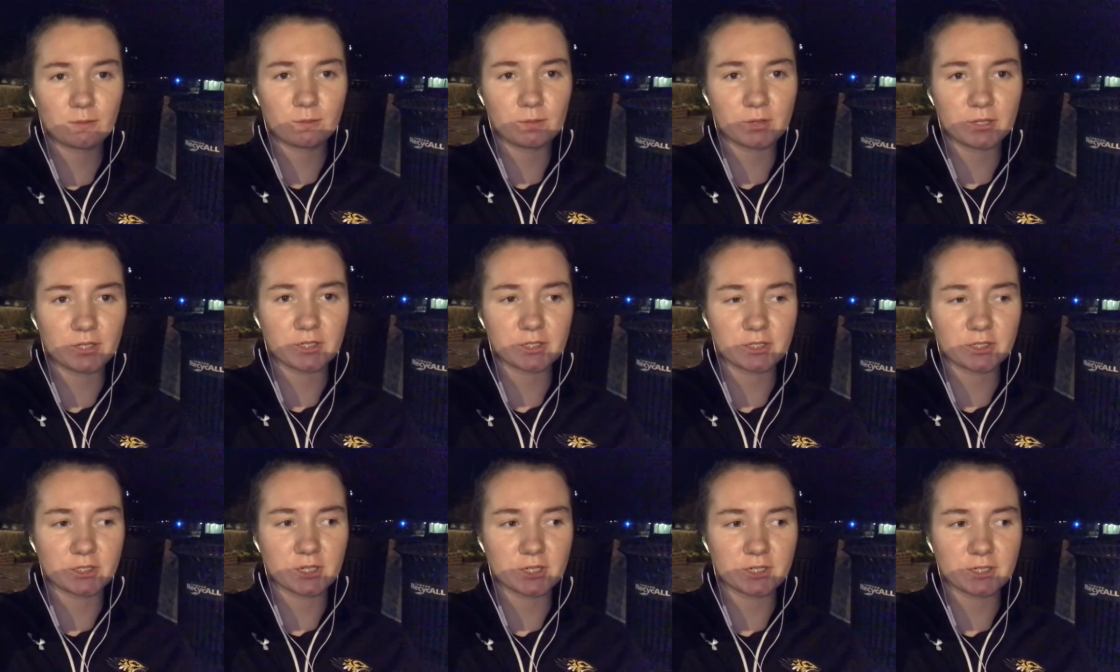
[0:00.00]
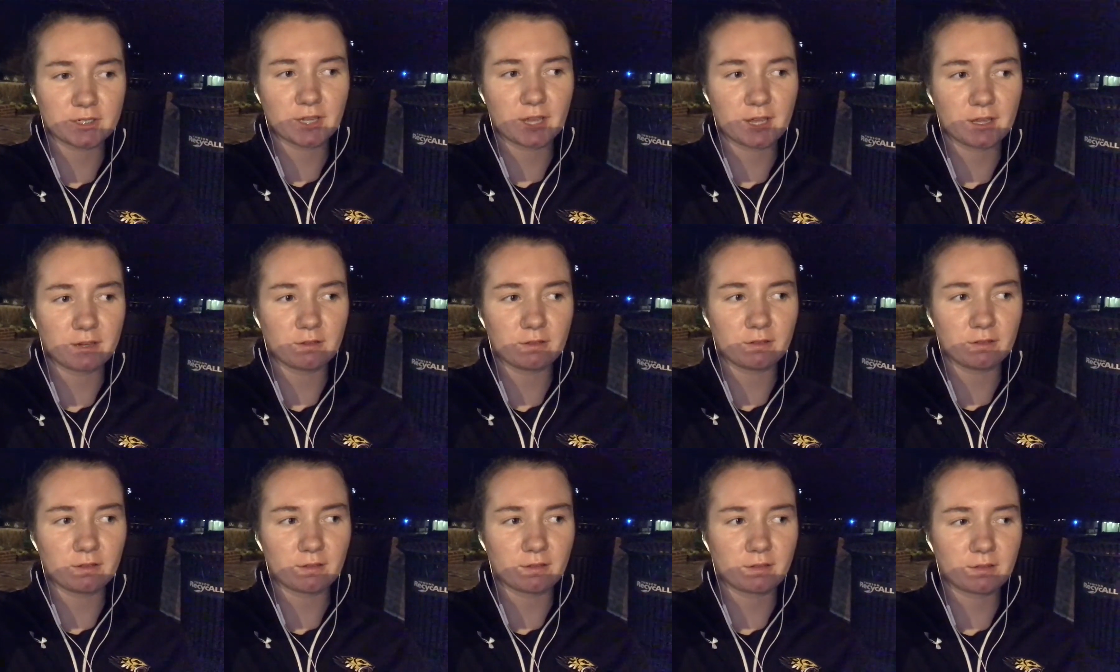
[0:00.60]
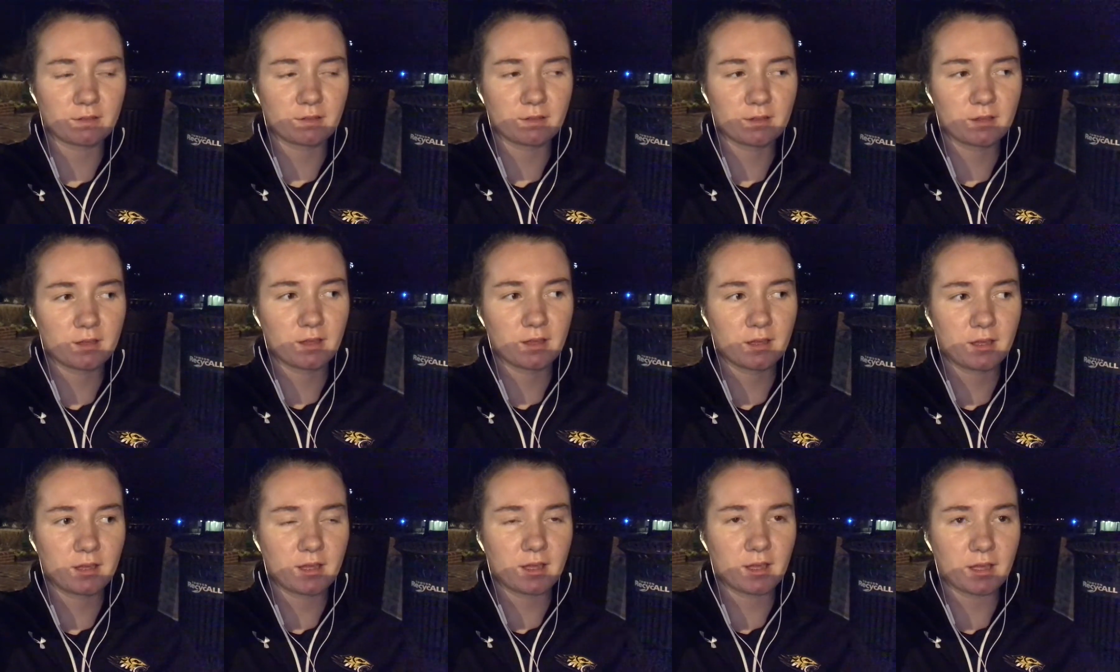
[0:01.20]
which entitles
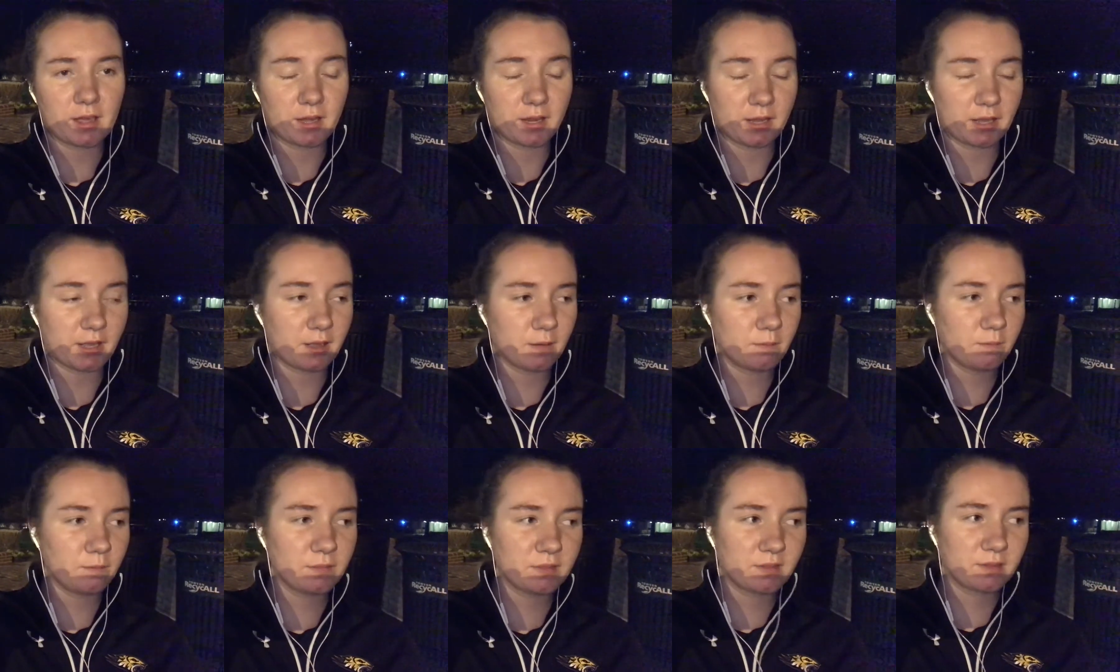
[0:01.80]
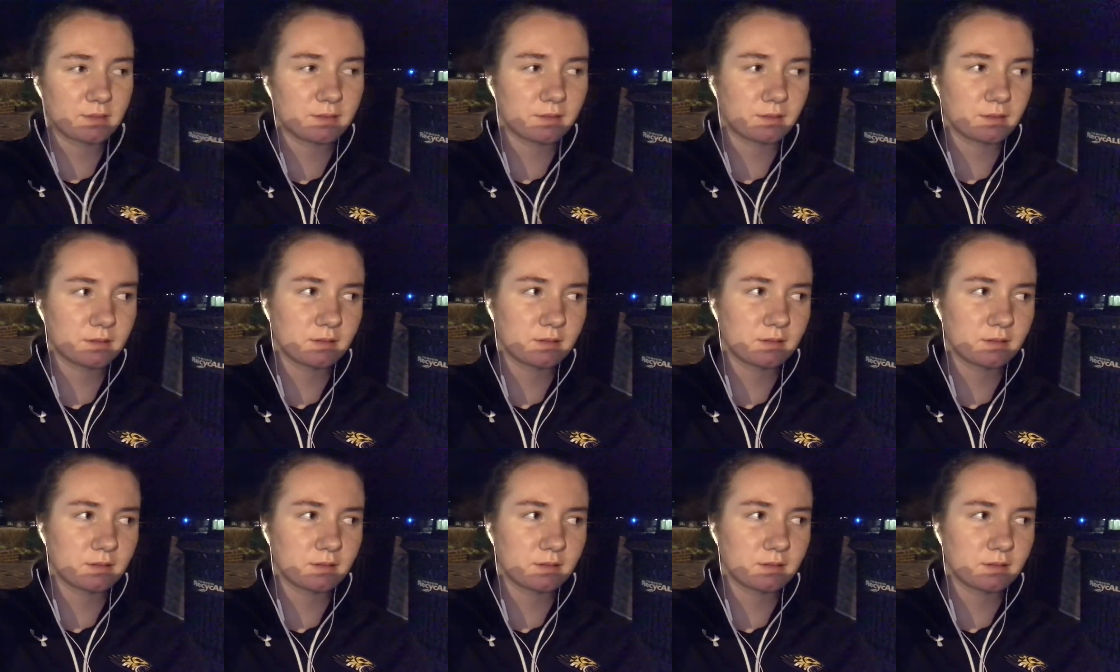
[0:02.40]
eight A M's,